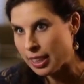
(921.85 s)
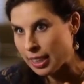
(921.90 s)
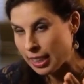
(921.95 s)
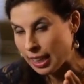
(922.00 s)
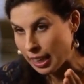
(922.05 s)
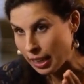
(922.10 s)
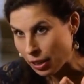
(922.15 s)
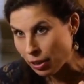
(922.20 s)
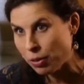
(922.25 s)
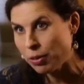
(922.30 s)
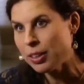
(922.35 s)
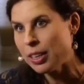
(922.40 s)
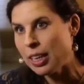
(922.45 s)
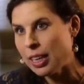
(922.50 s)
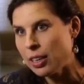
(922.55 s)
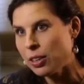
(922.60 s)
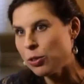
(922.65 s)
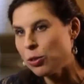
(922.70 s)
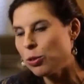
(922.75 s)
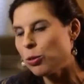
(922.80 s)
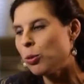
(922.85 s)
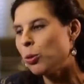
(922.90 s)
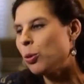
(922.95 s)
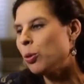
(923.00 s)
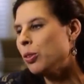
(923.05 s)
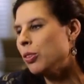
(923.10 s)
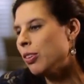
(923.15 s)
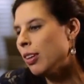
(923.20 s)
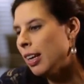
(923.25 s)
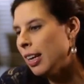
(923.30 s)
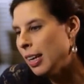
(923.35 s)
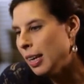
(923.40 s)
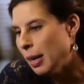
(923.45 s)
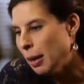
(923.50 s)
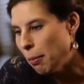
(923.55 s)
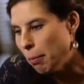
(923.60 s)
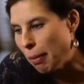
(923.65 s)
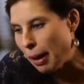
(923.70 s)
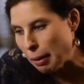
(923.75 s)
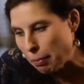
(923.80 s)
that are currently controlled
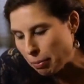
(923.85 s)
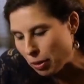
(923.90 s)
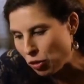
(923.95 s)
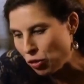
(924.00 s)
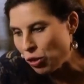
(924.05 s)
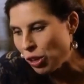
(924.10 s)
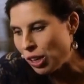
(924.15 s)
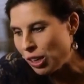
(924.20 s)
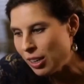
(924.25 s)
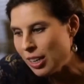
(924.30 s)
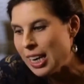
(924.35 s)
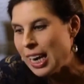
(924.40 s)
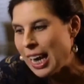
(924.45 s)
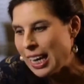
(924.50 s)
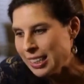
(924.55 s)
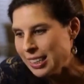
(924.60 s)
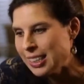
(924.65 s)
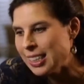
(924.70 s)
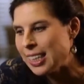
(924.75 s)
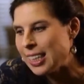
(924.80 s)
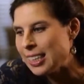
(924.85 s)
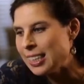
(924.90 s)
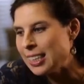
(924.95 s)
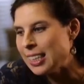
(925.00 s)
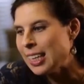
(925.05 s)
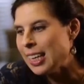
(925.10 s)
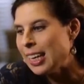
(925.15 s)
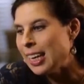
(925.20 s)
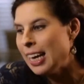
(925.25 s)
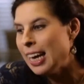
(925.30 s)
by Bashar al-Assad,